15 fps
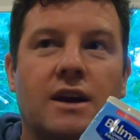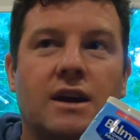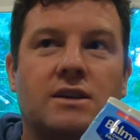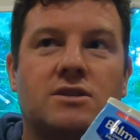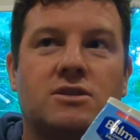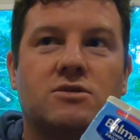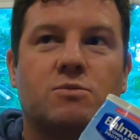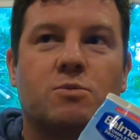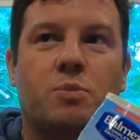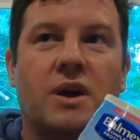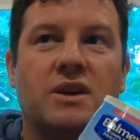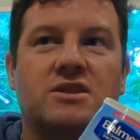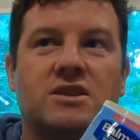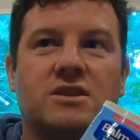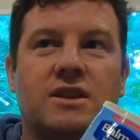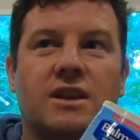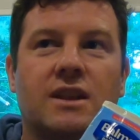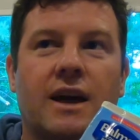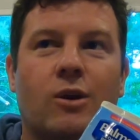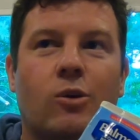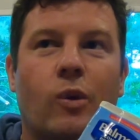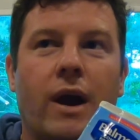It's basically
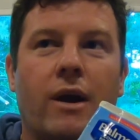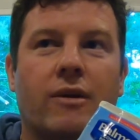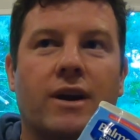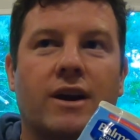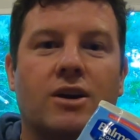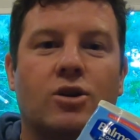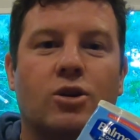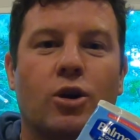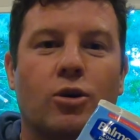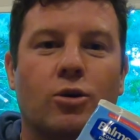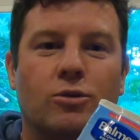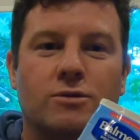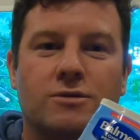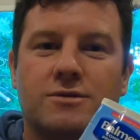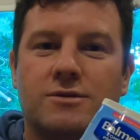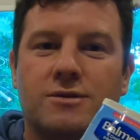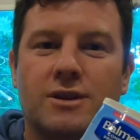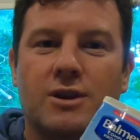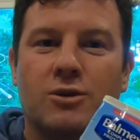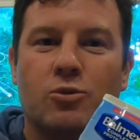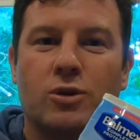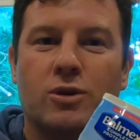like wearing clothes.
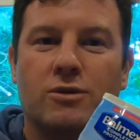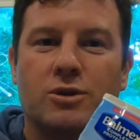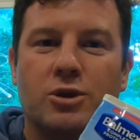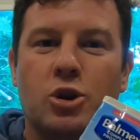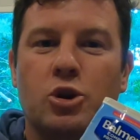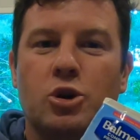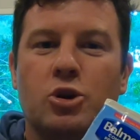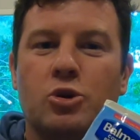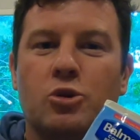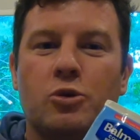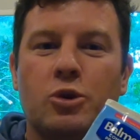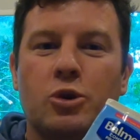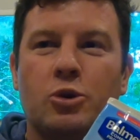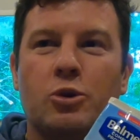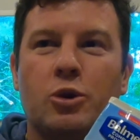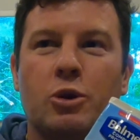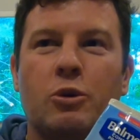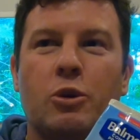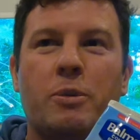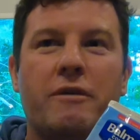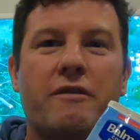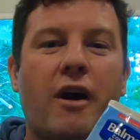It will
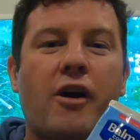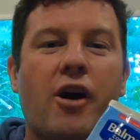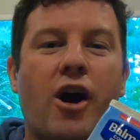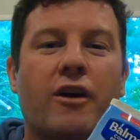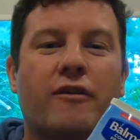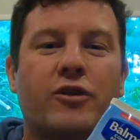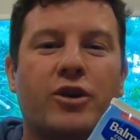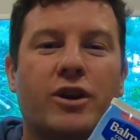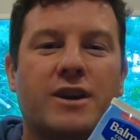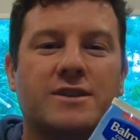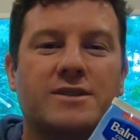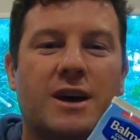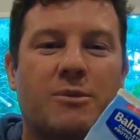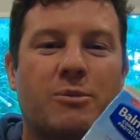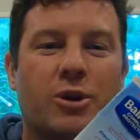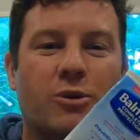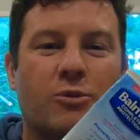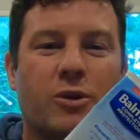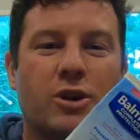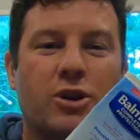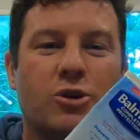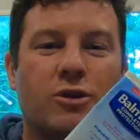be very hard for you to get a
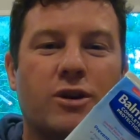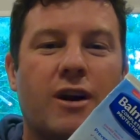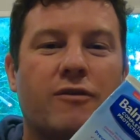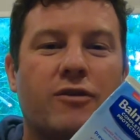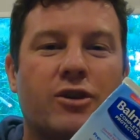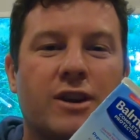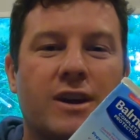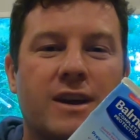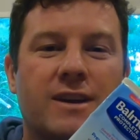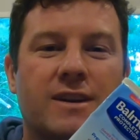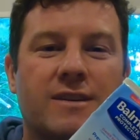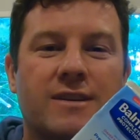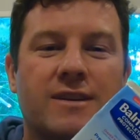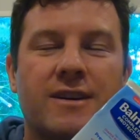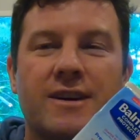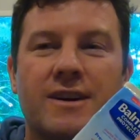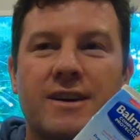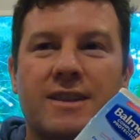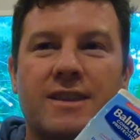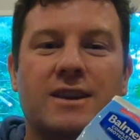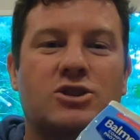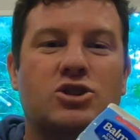sunburn when you are covered in
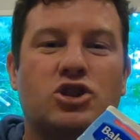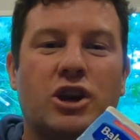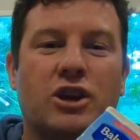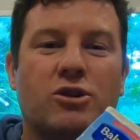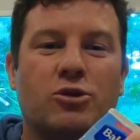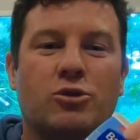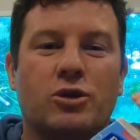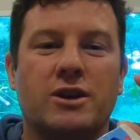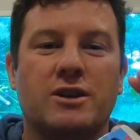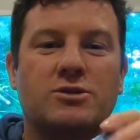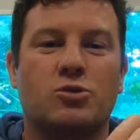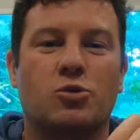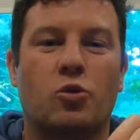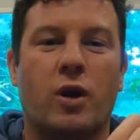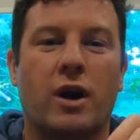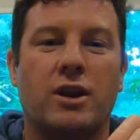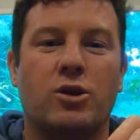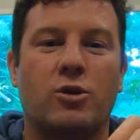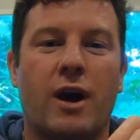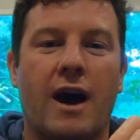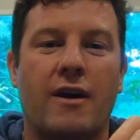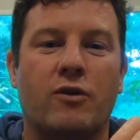this channel grease when
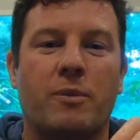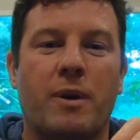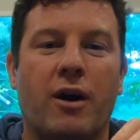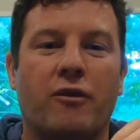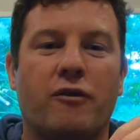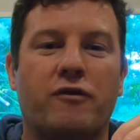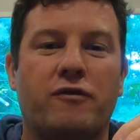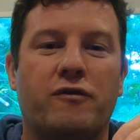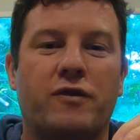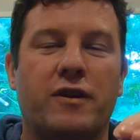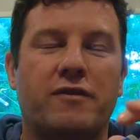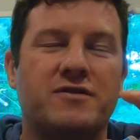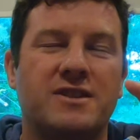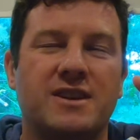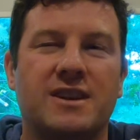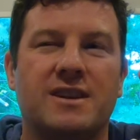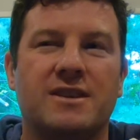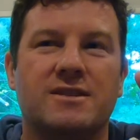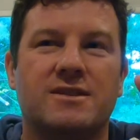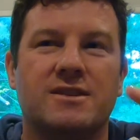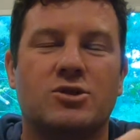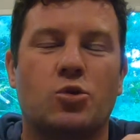you have about
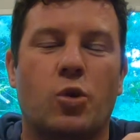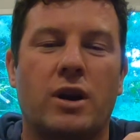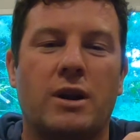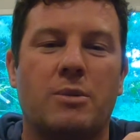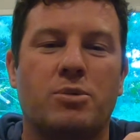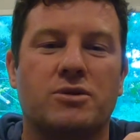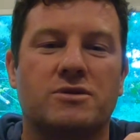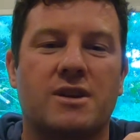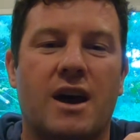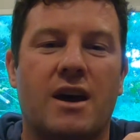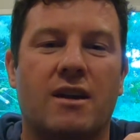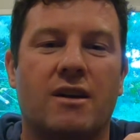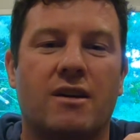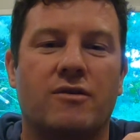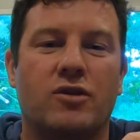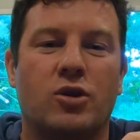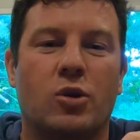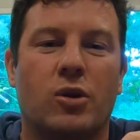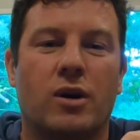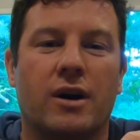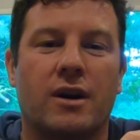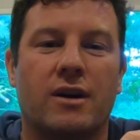15 to 20% of
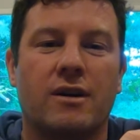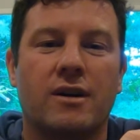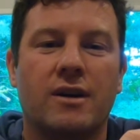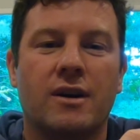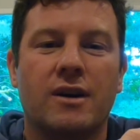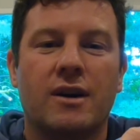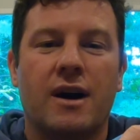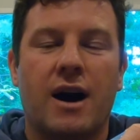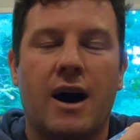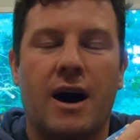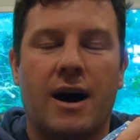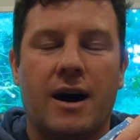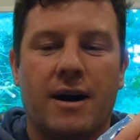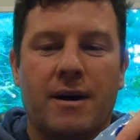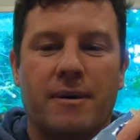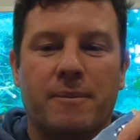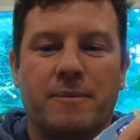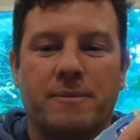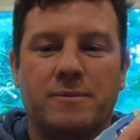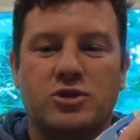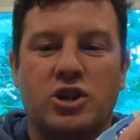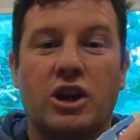your
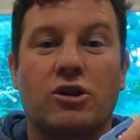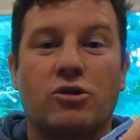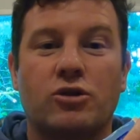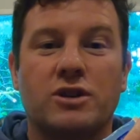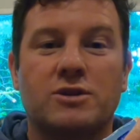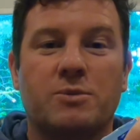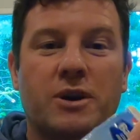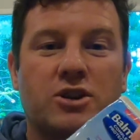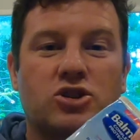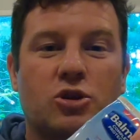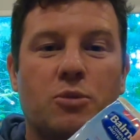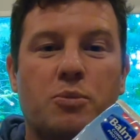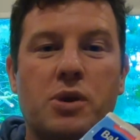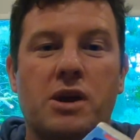channel grease mixture